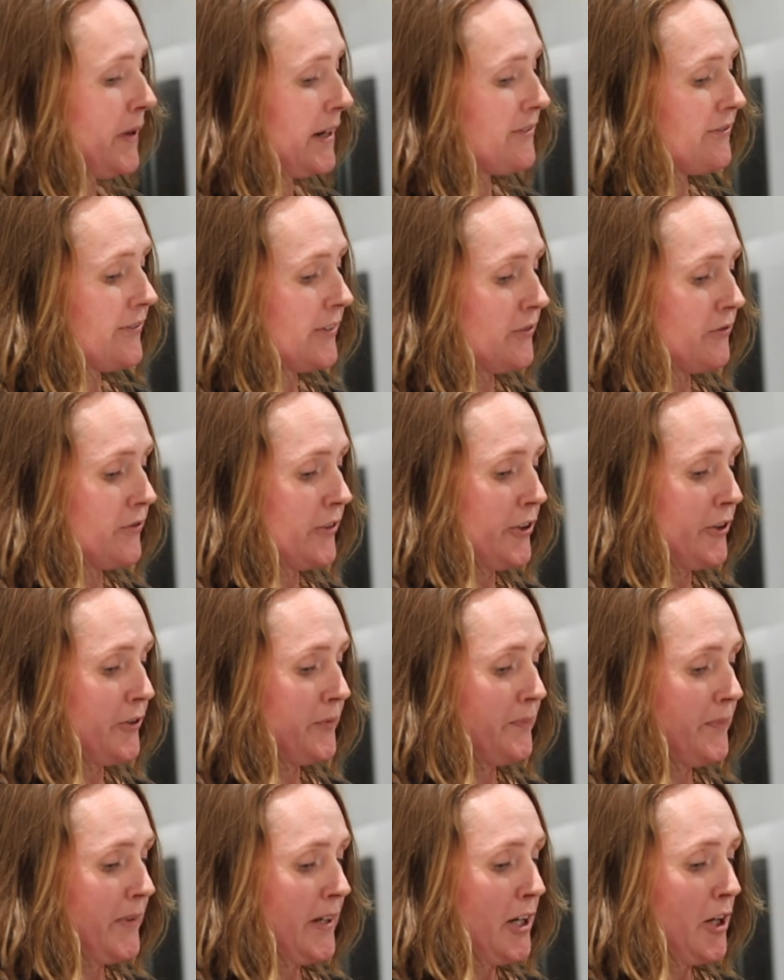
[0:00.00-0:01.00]
Bedford
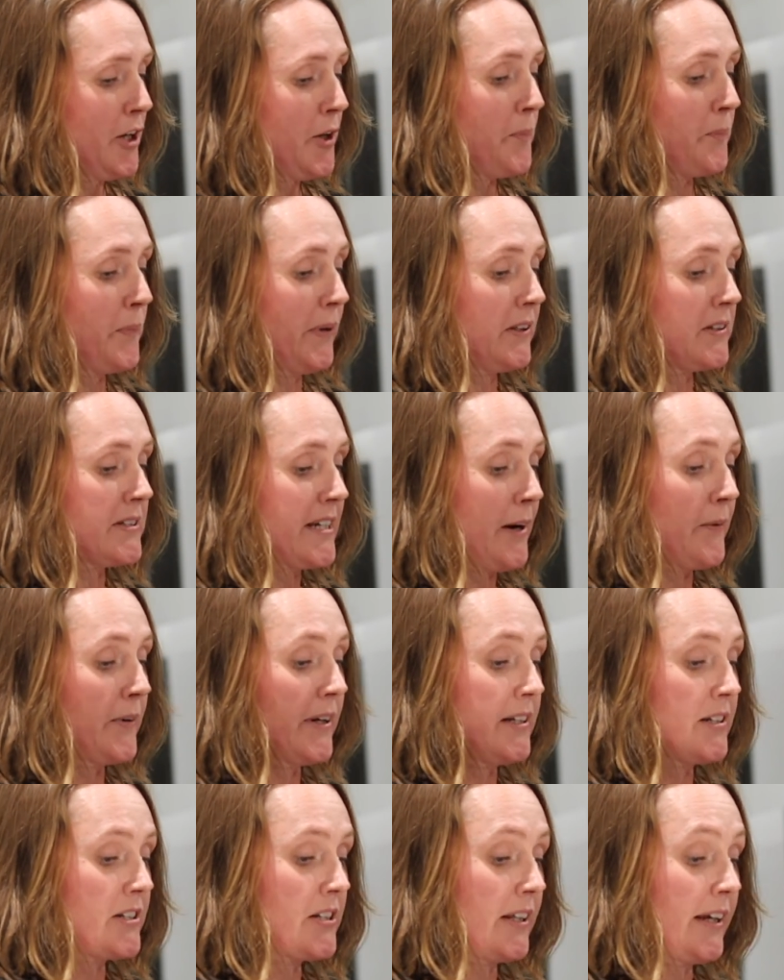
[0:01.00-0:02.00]
Room builds out
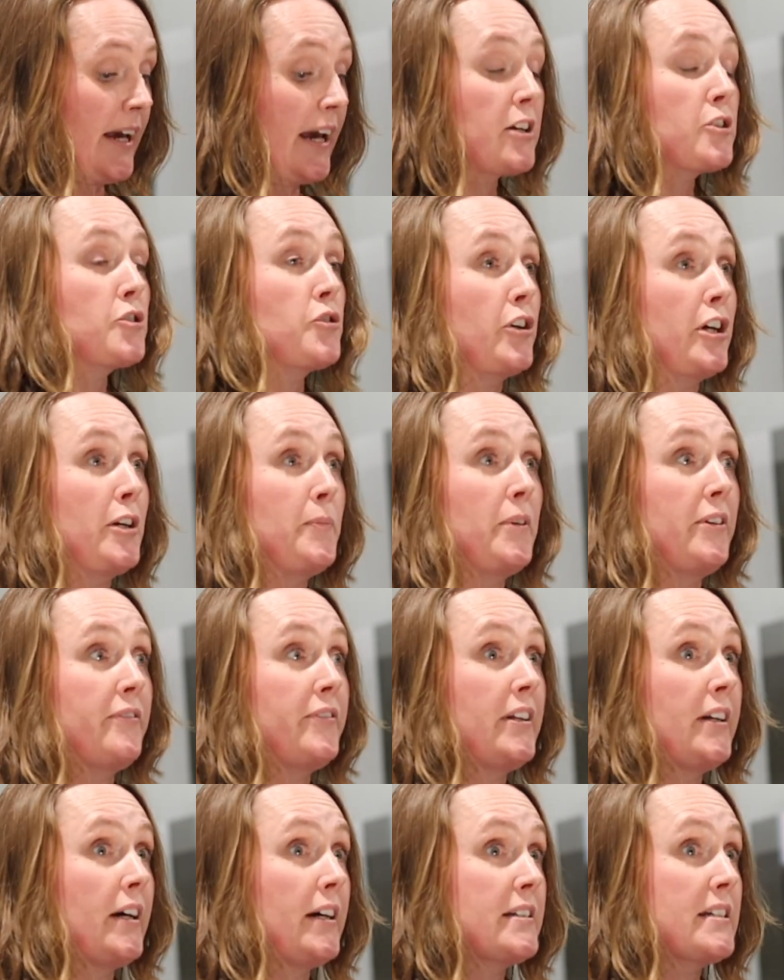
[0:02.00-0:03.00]
into the atrium of
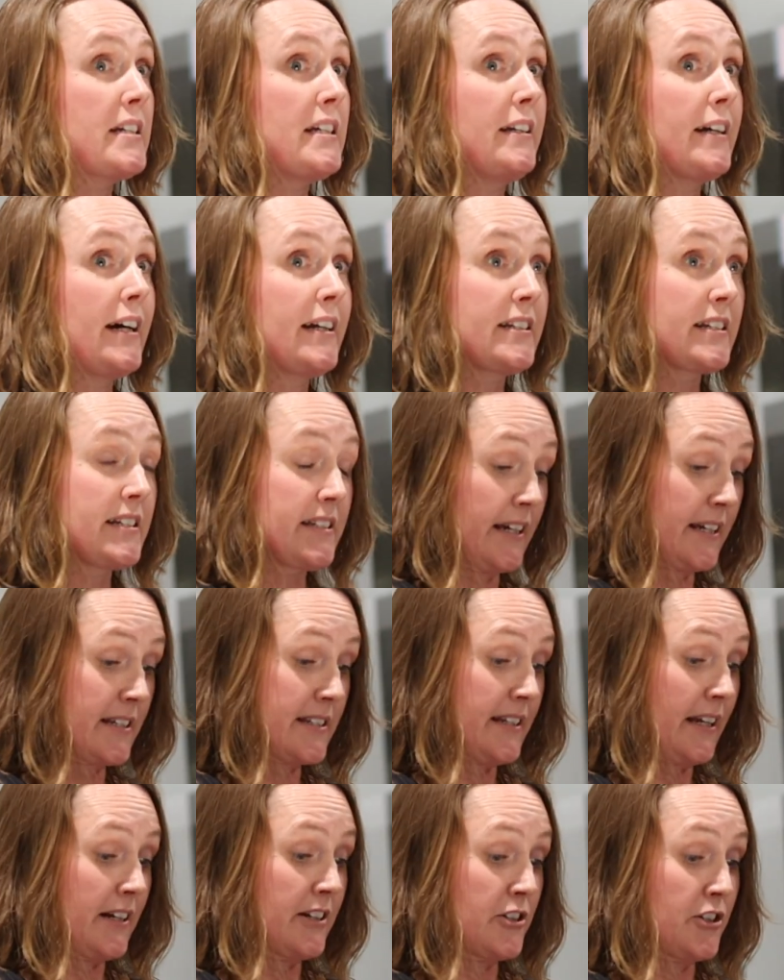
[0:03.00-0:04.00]
the 1990s
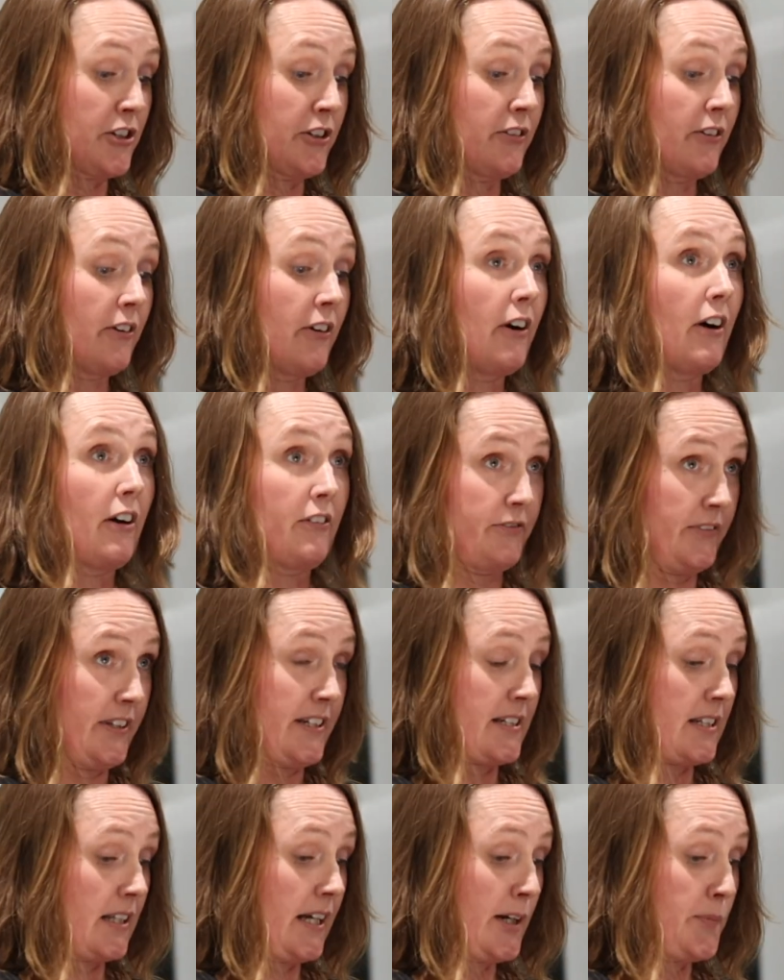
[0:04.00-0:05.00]
extension of
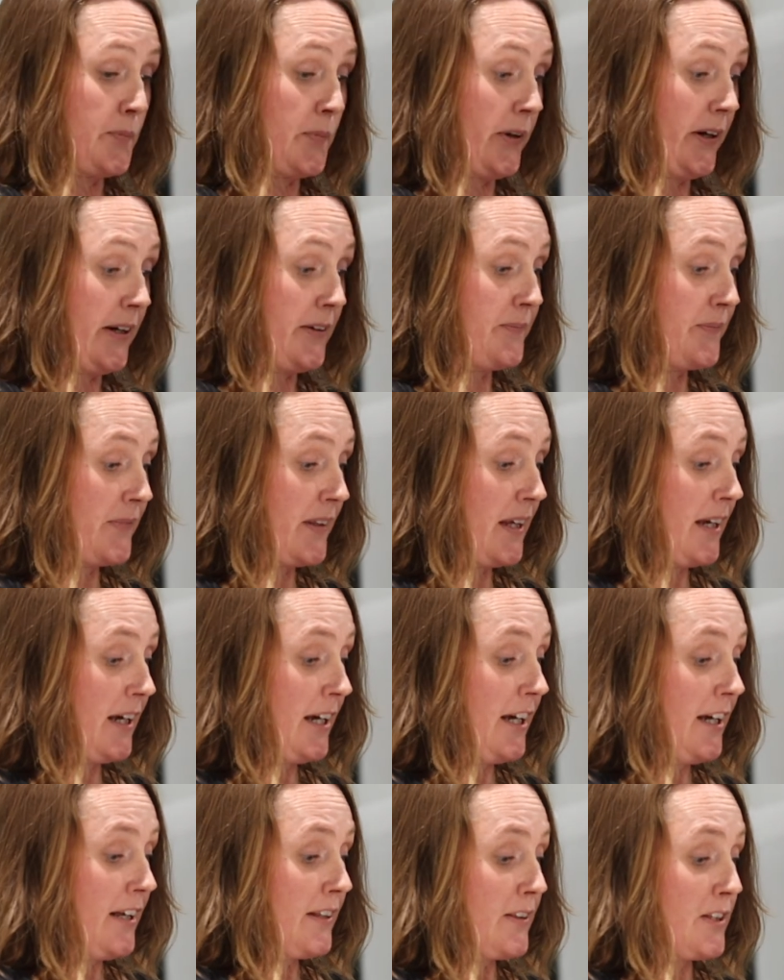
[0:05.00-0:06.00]
this library.
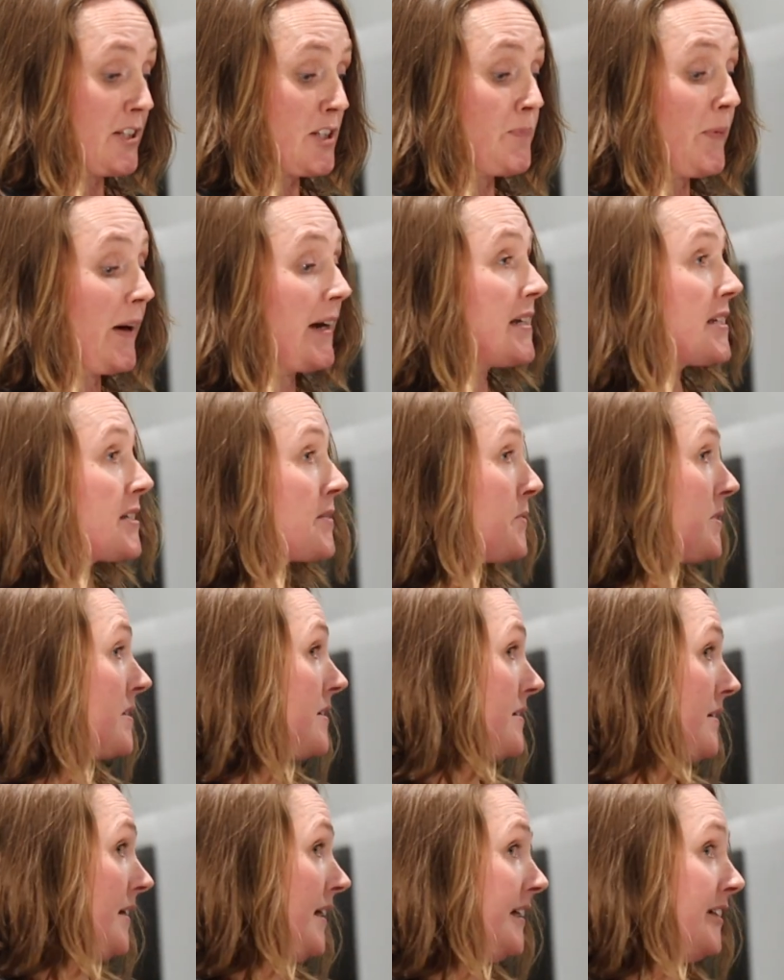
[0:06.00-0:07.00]
The space was
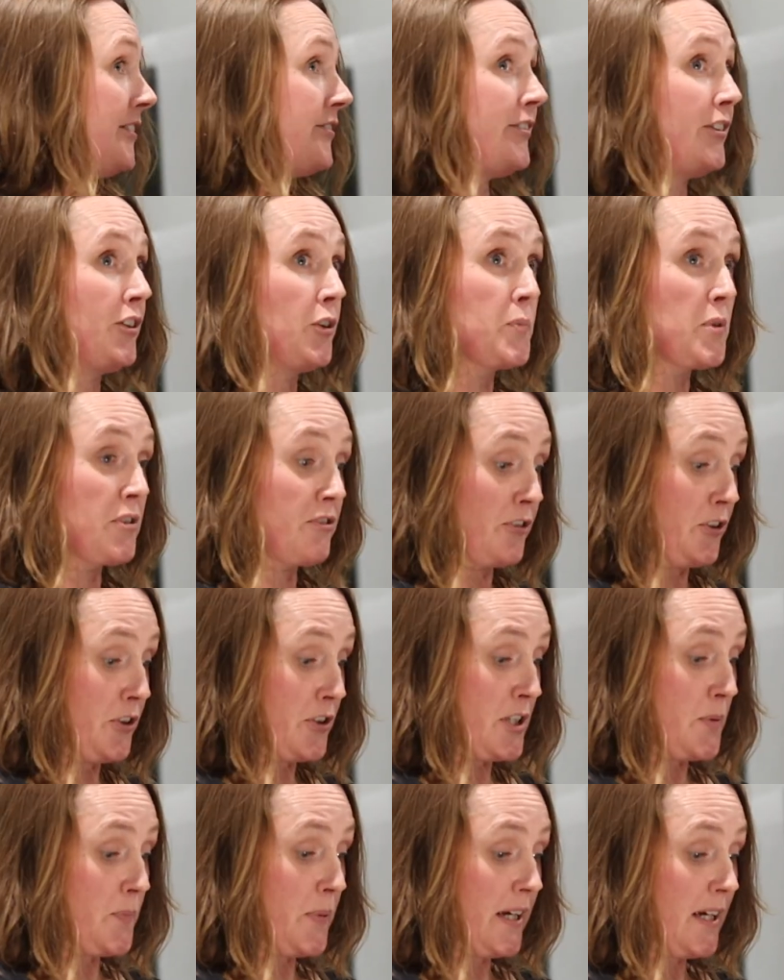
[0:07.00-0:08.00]
designed for up to
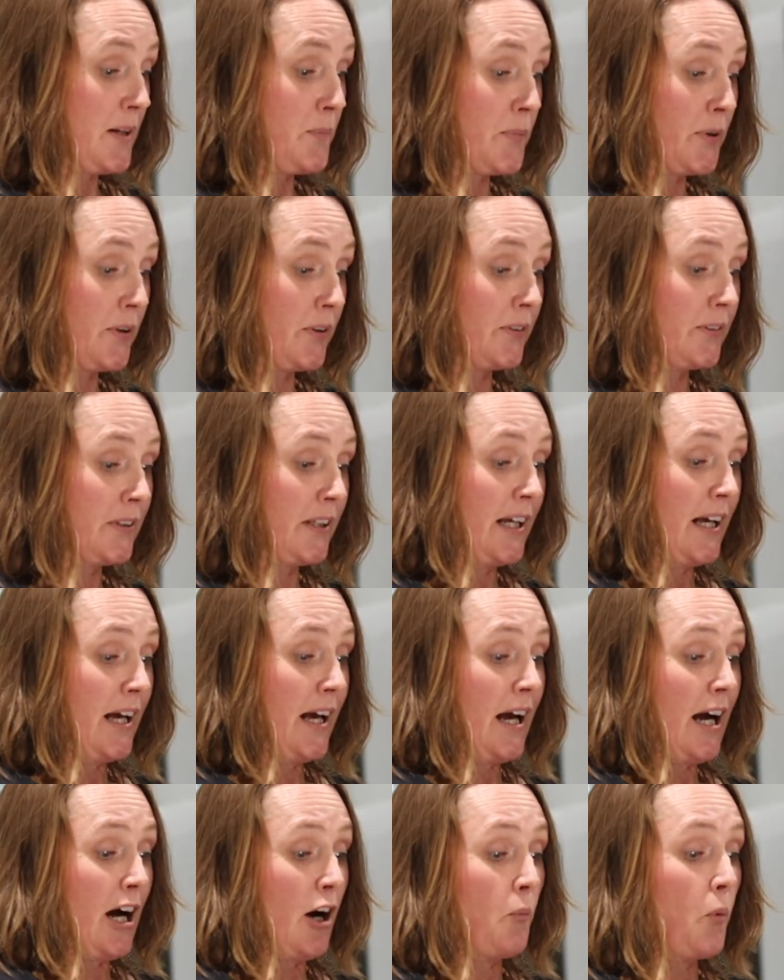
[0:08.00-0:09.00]
40 people,
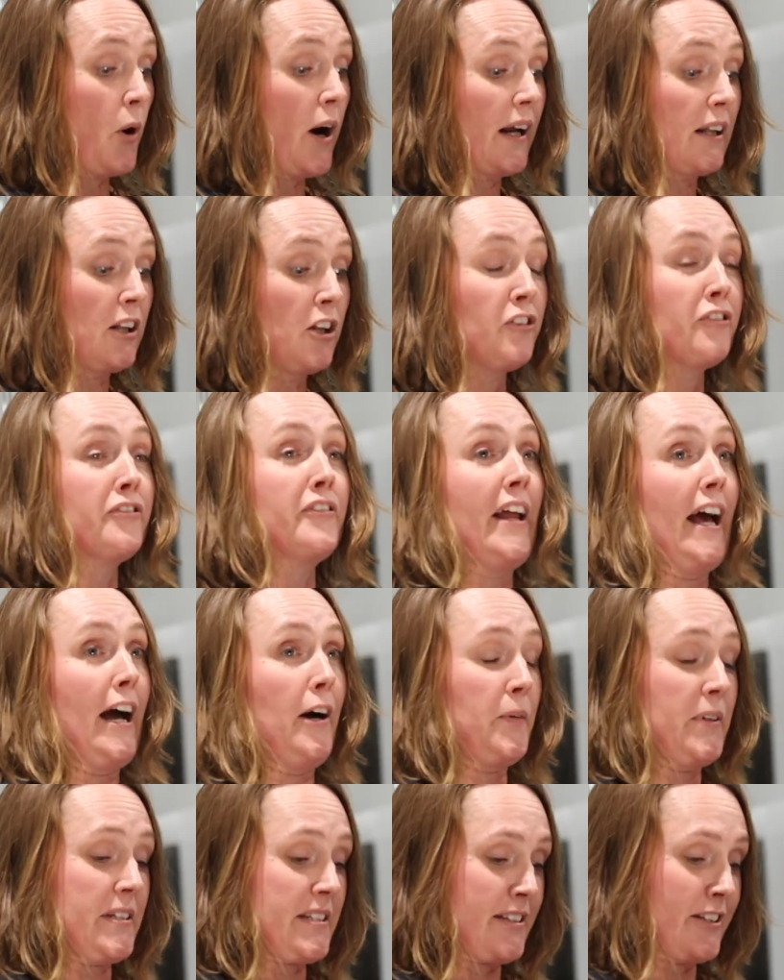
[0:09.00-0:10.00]
and what I love
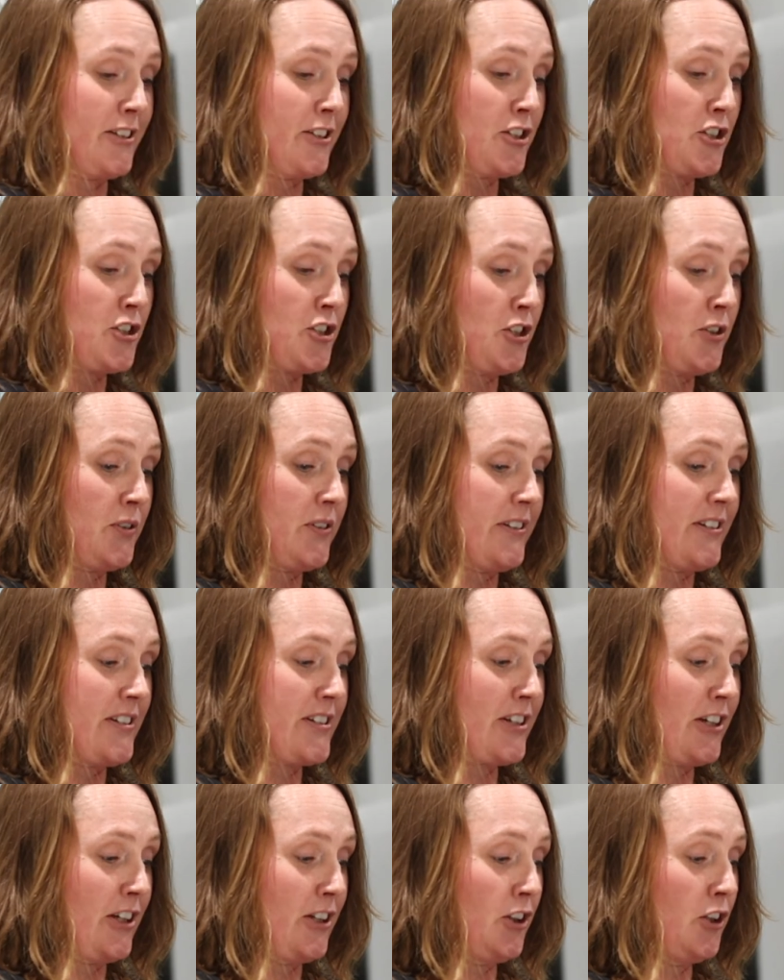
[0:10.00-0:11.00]
now is that the
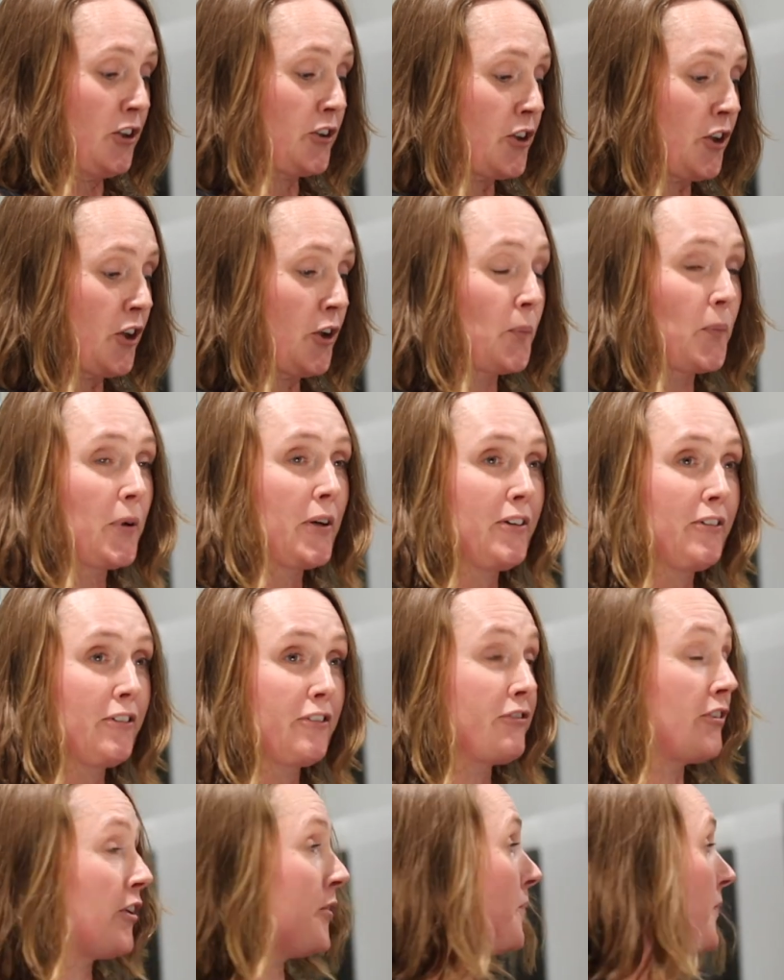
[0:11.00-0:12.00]
students can look up
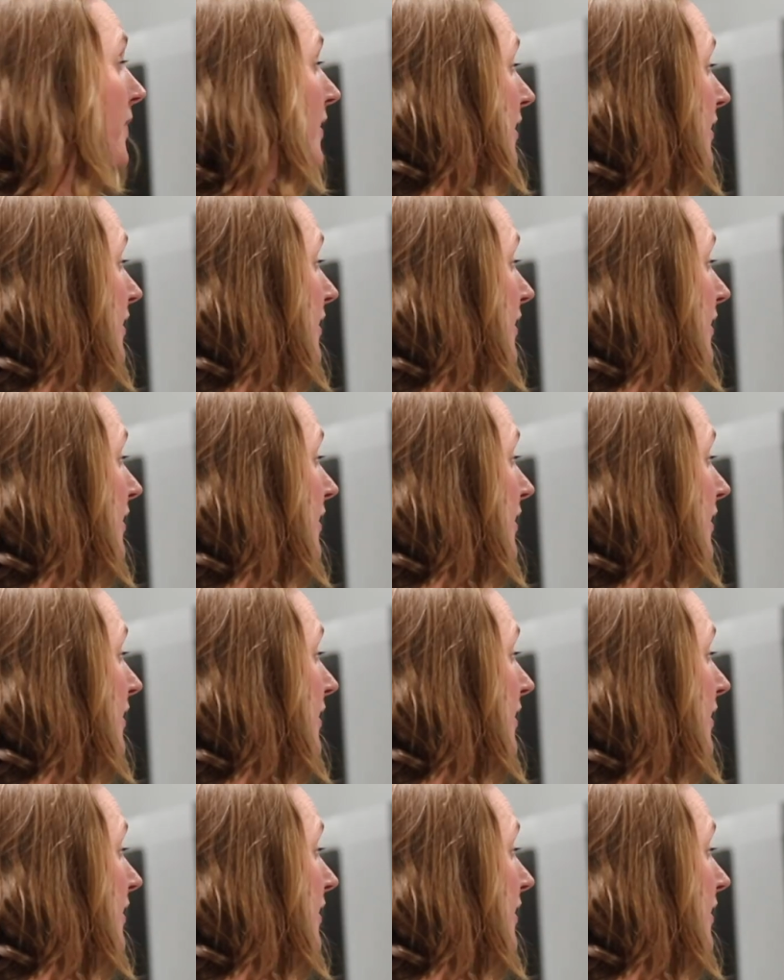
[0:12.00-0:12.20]
from